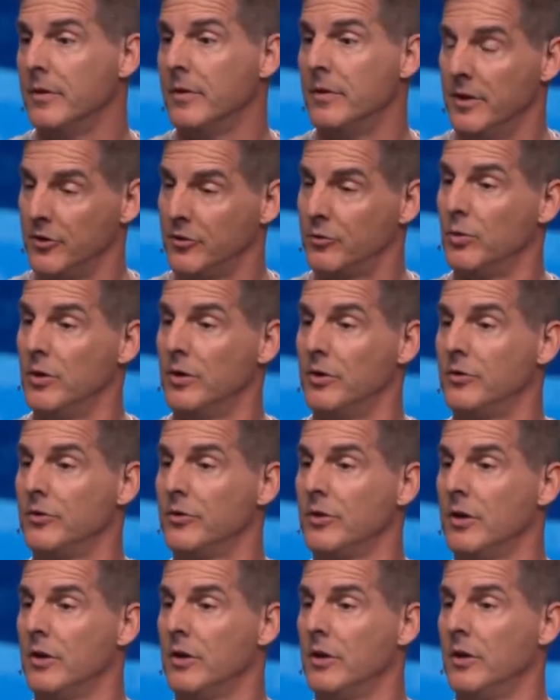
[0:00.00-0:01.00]
This
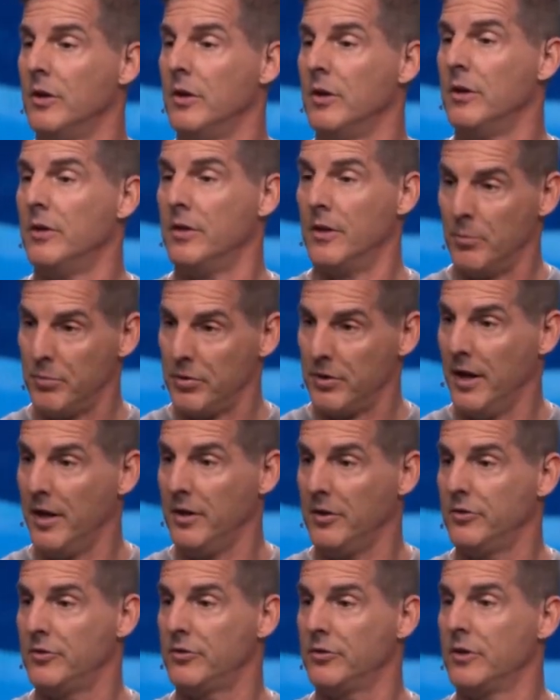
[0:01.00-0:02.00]
was the
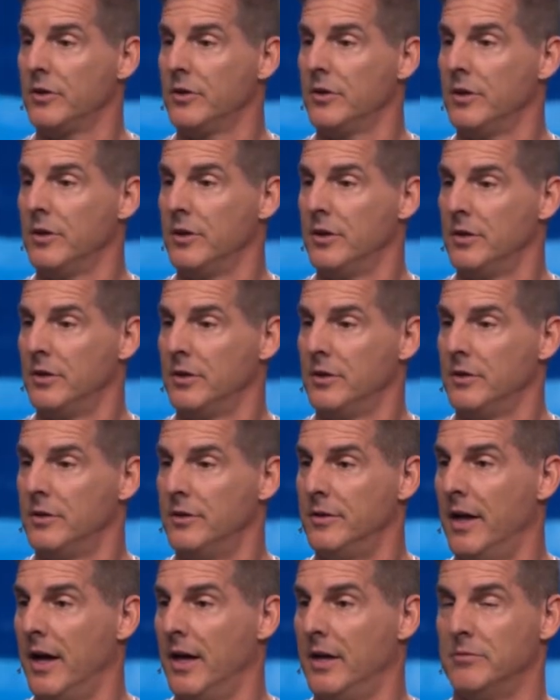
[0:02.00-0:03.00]
place
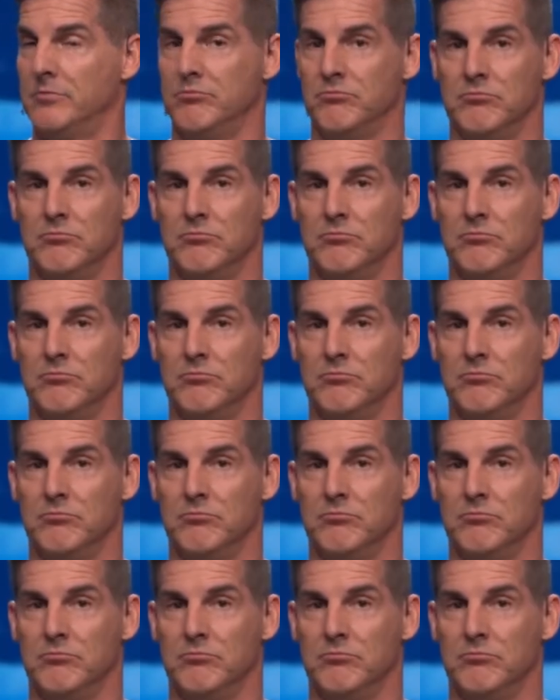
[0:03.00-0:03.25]
that